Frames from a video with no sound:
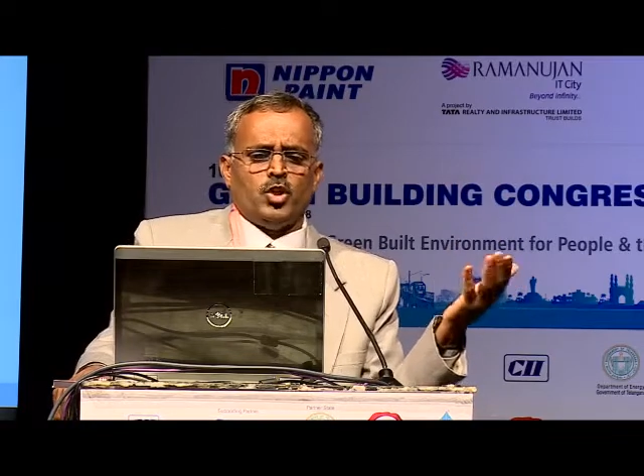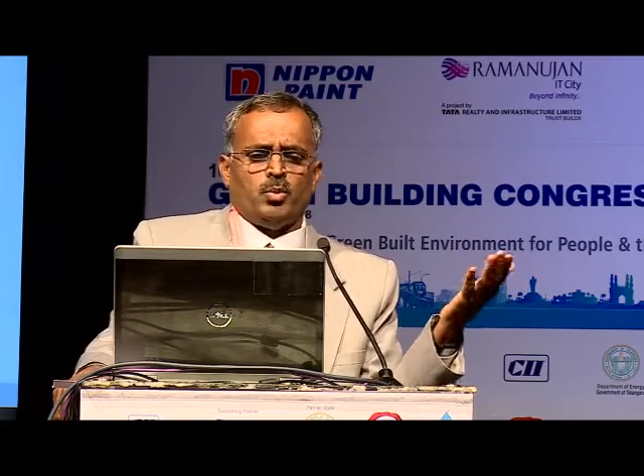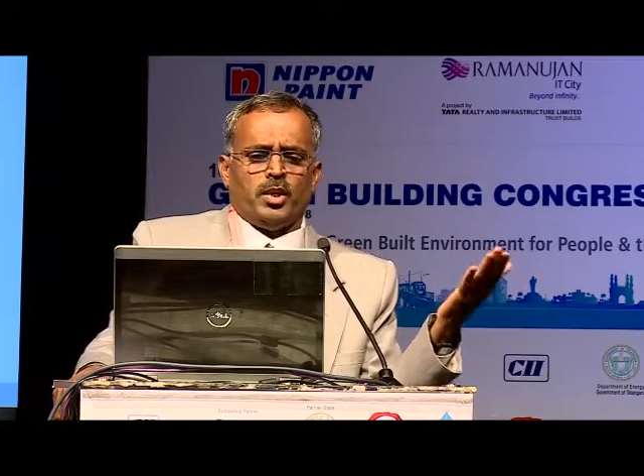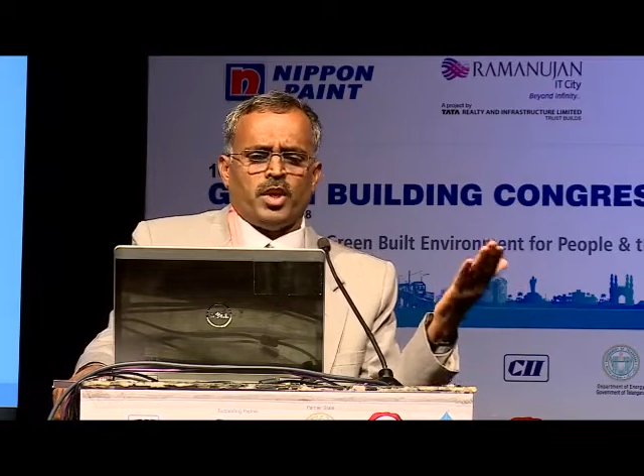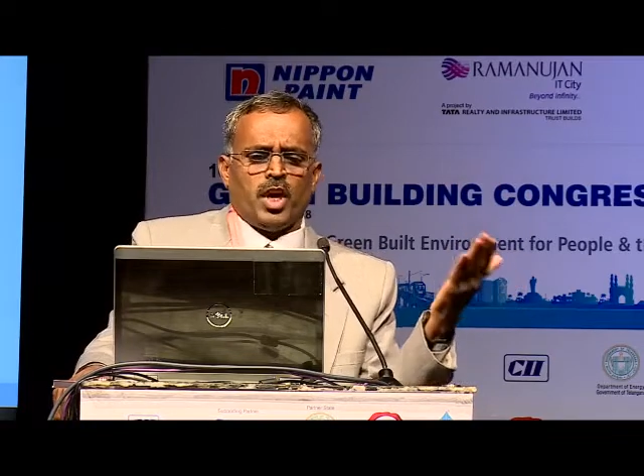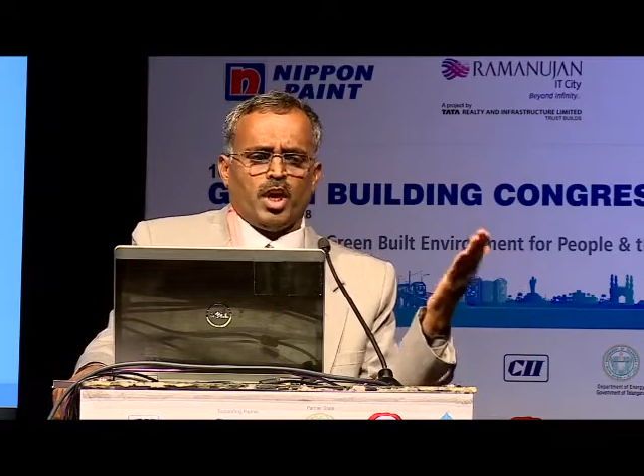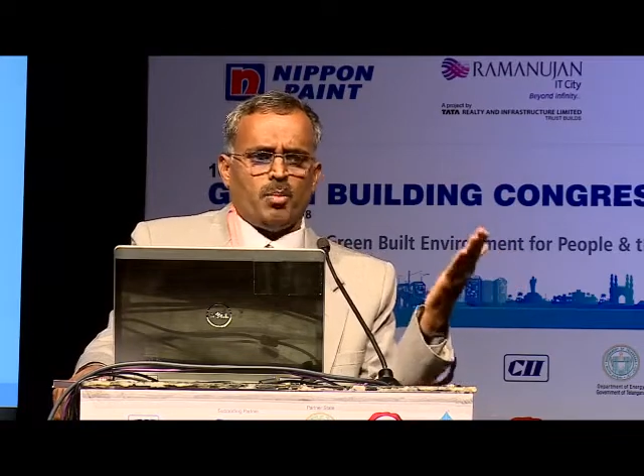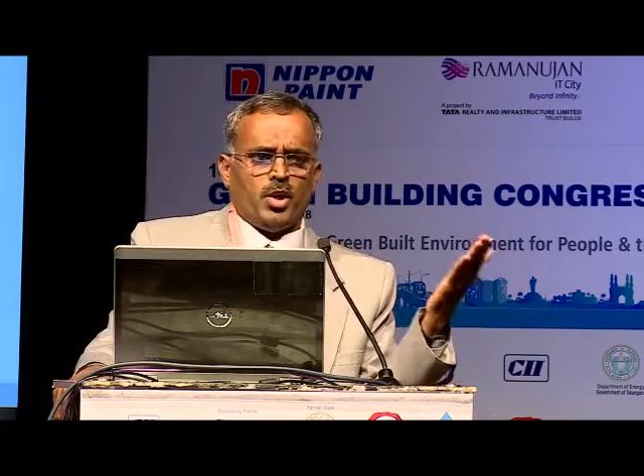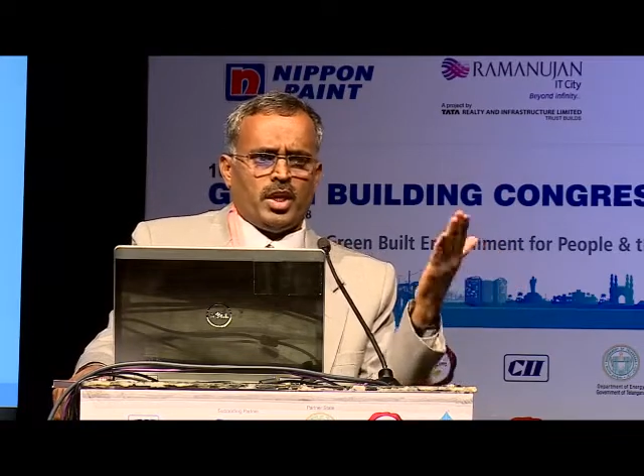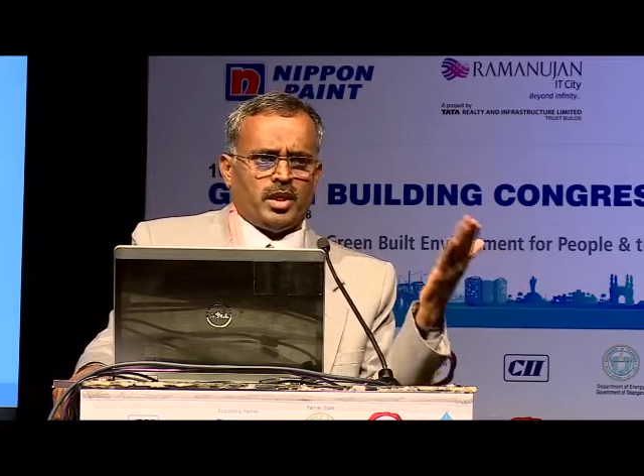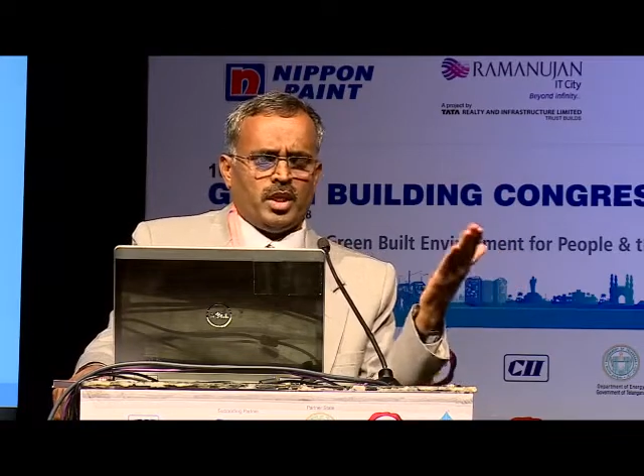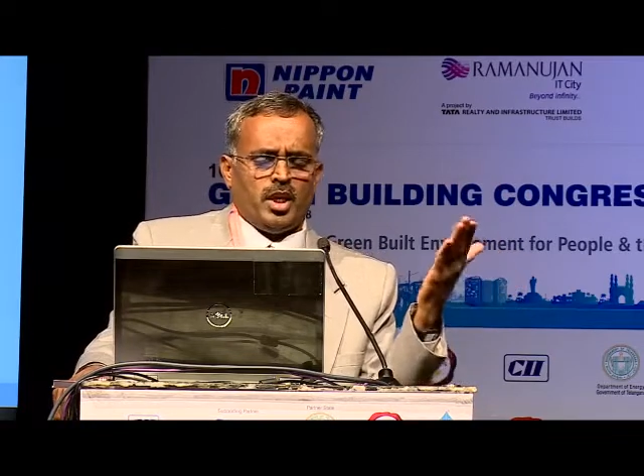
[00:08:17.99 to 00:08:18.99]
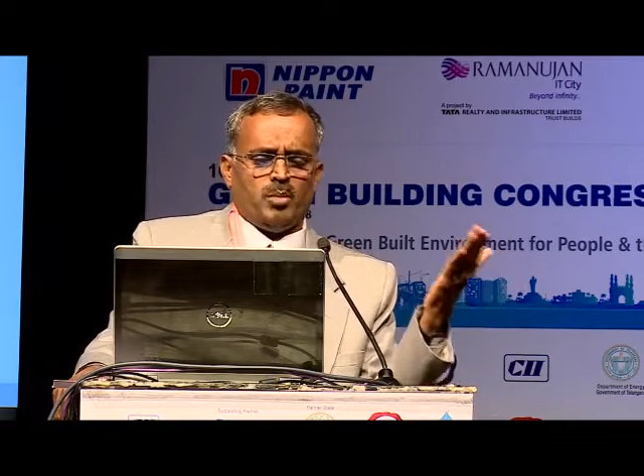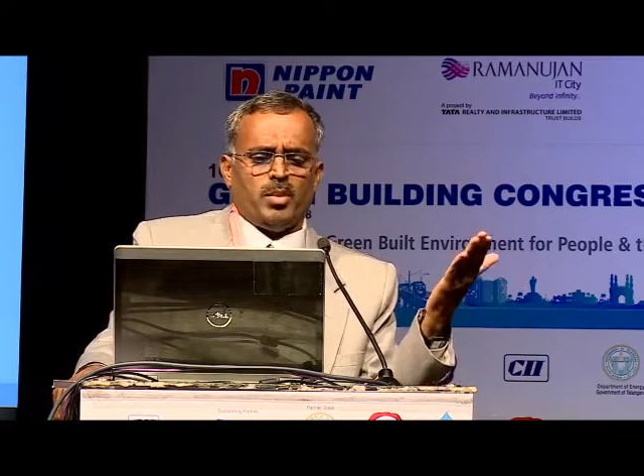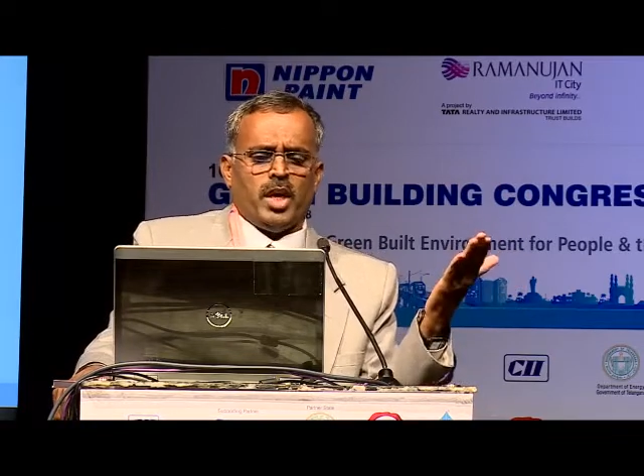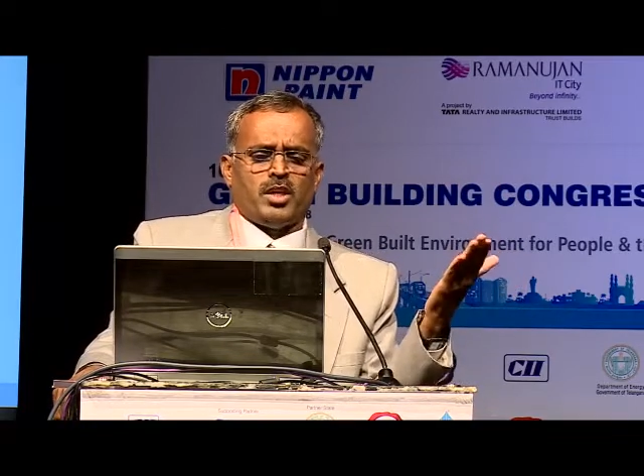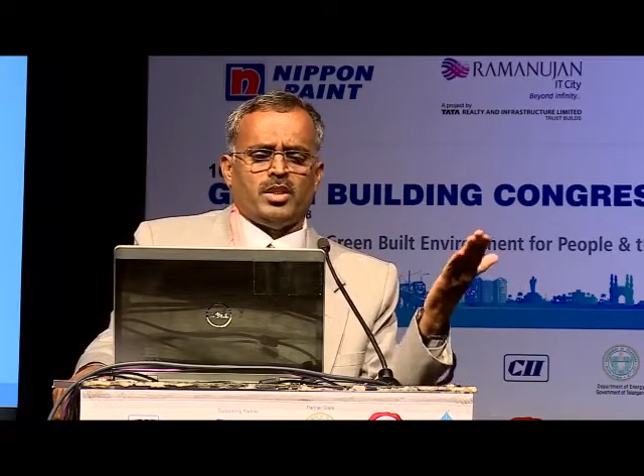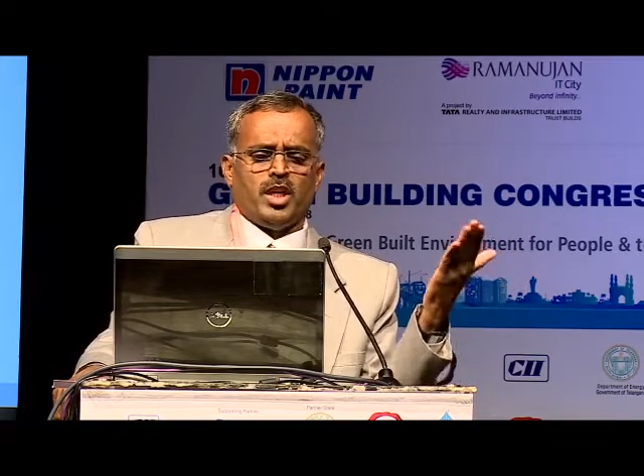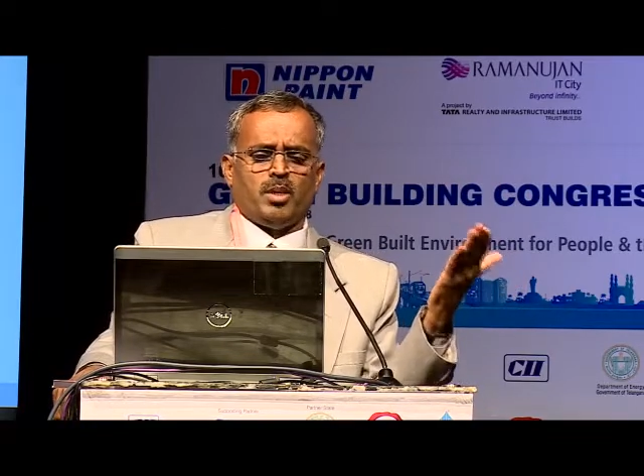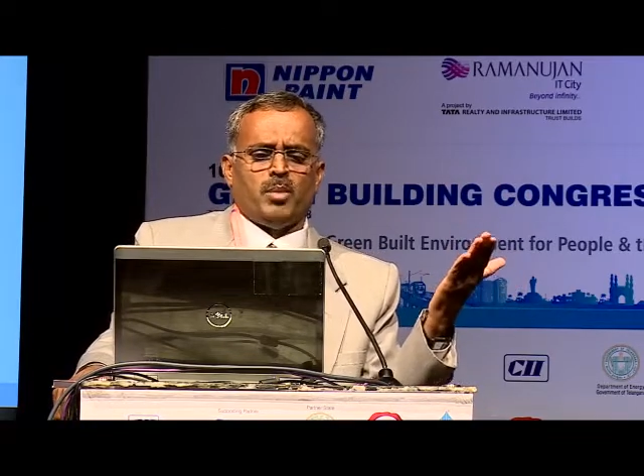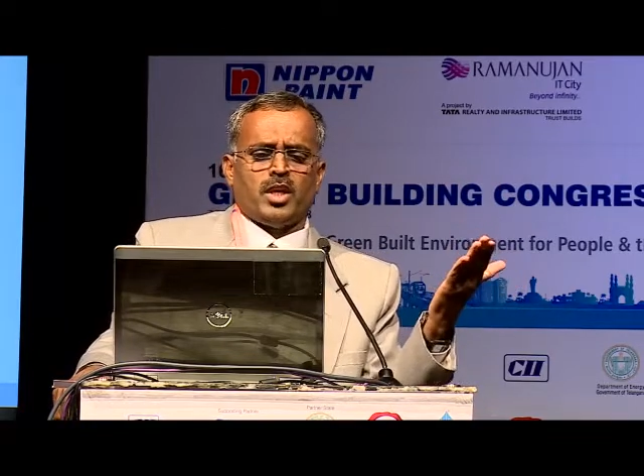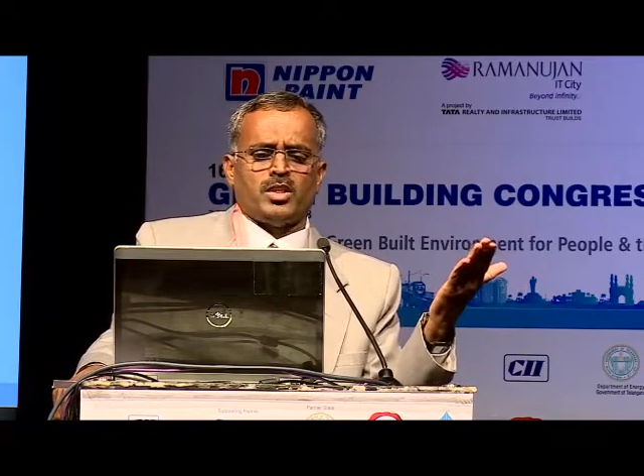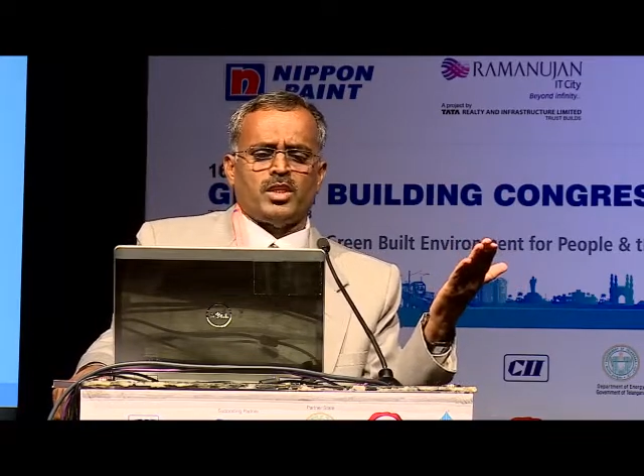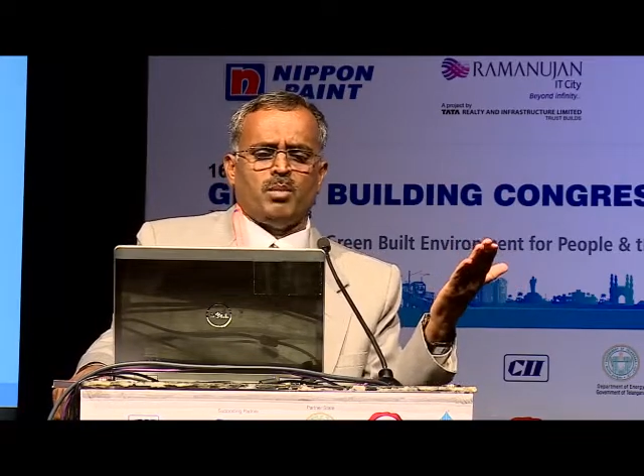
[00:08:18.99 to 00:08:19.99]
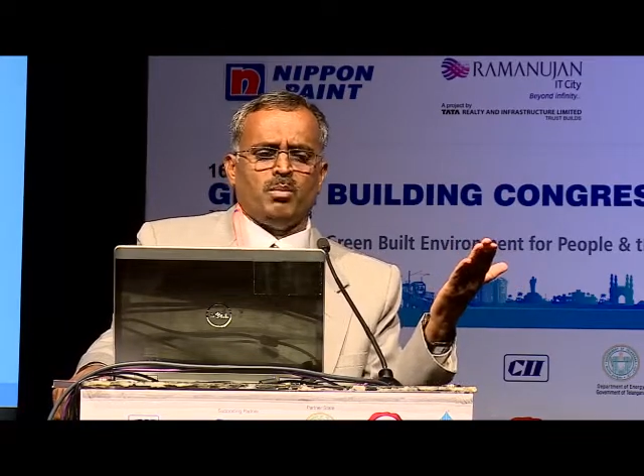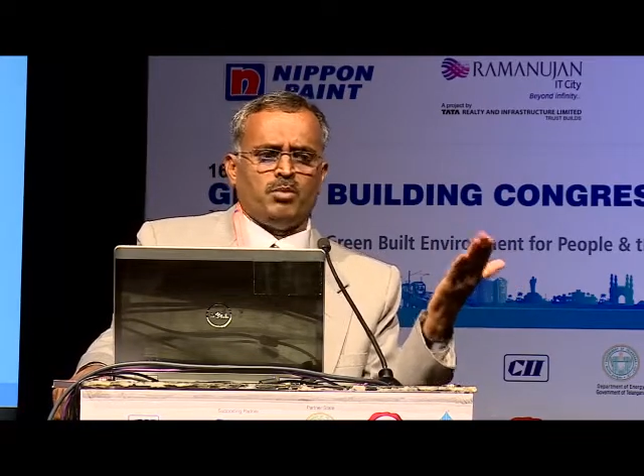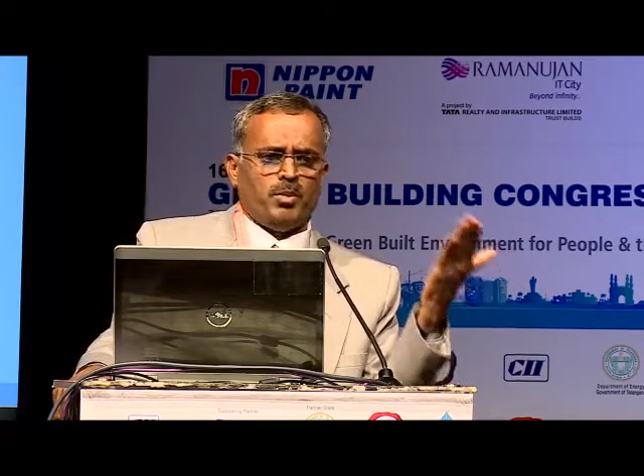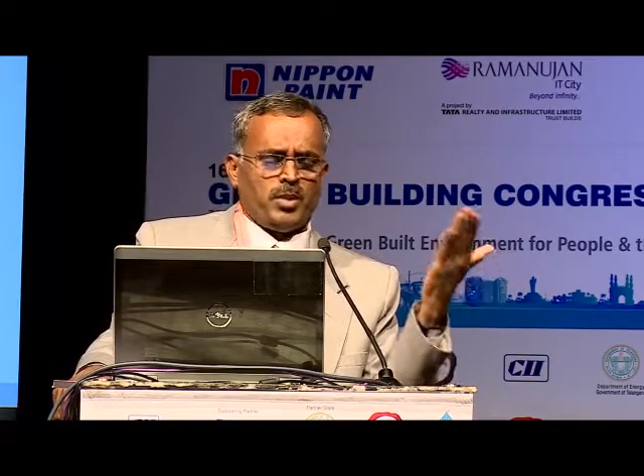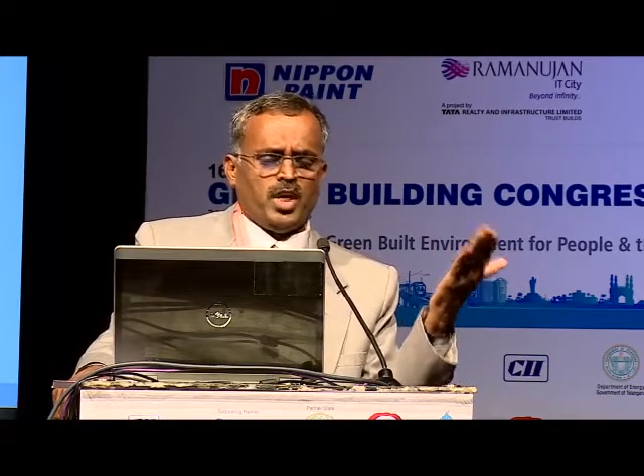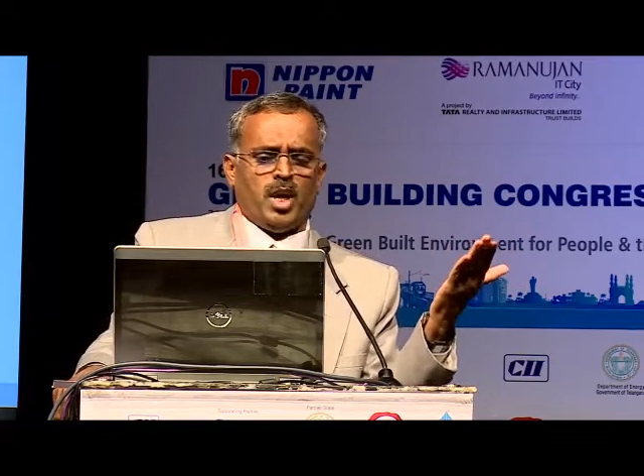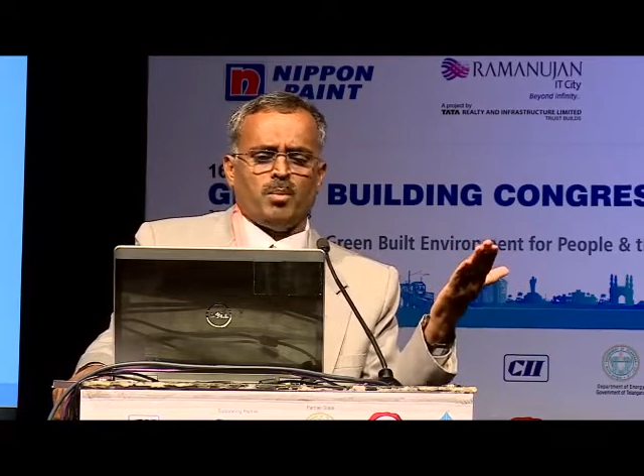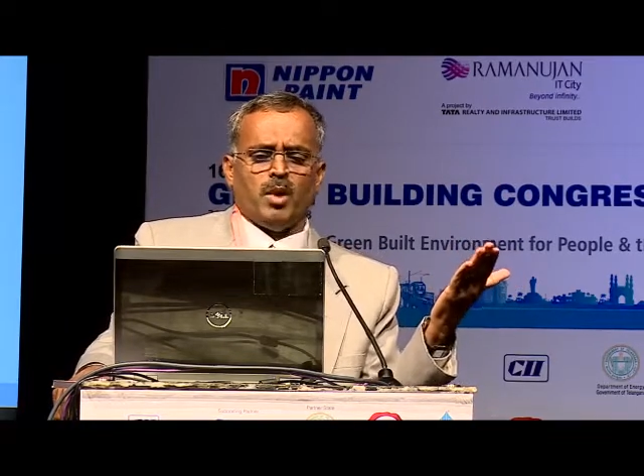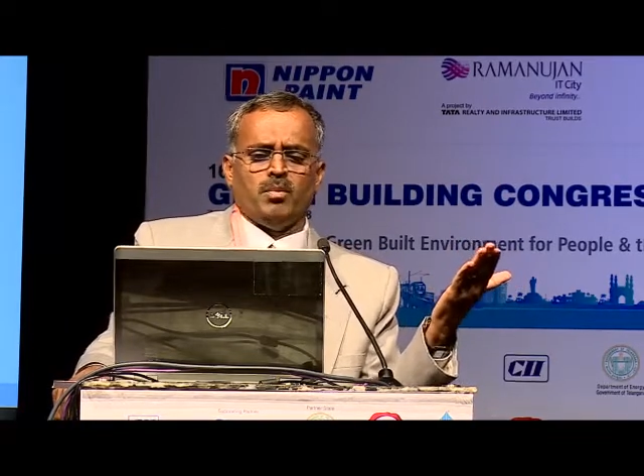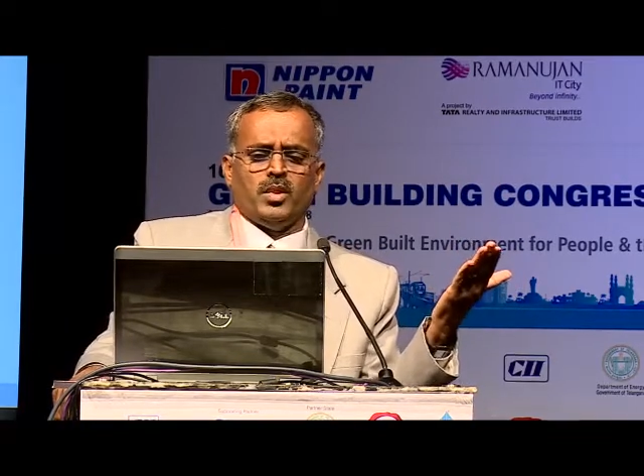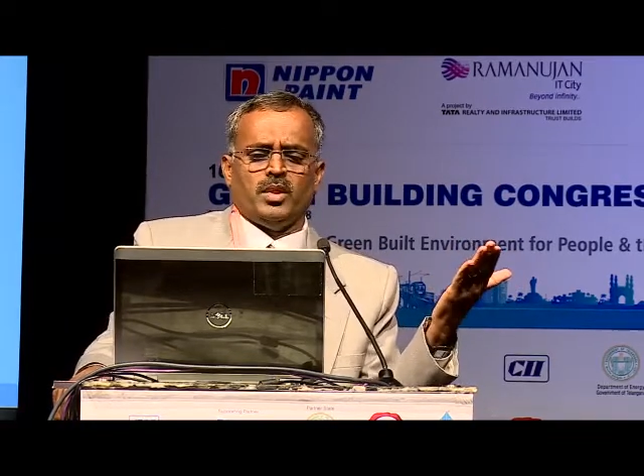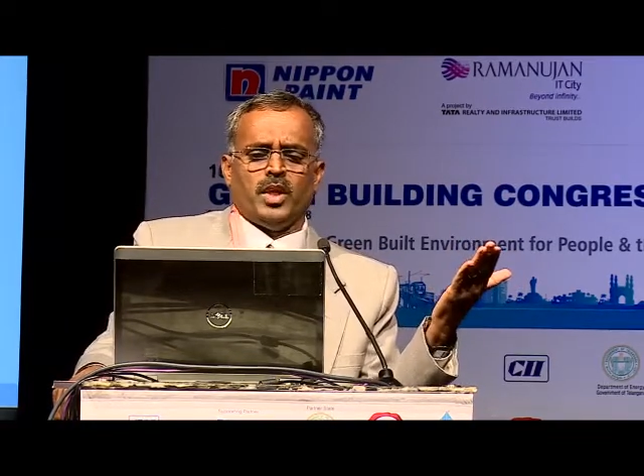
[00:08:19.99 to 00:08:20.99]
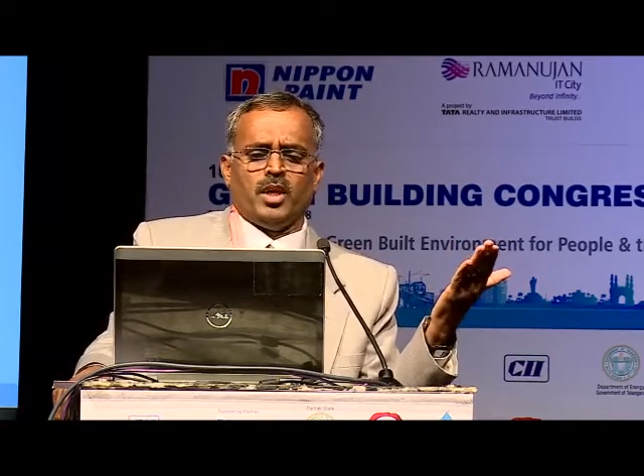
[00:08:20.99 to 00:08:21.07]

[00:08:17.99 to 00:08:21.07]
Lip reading: So we talk about a thin bed, thick bed, some 50 mm,